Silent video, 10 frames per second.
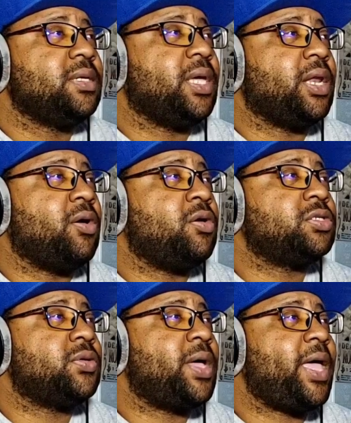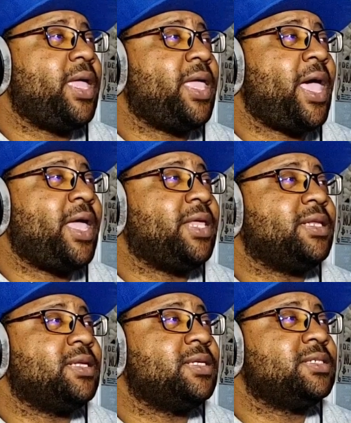and I also added
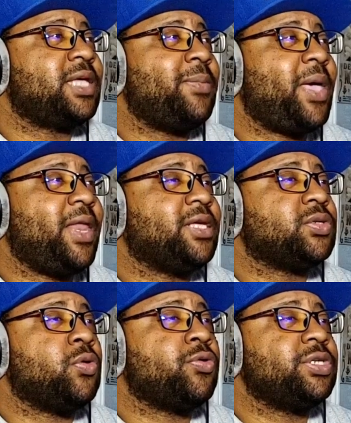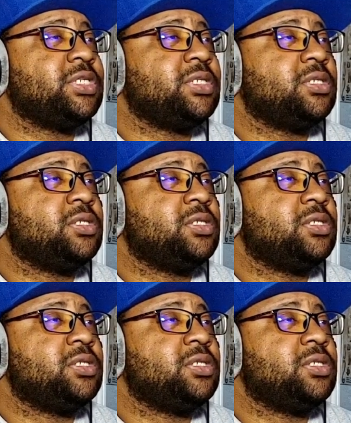Cymatic's origin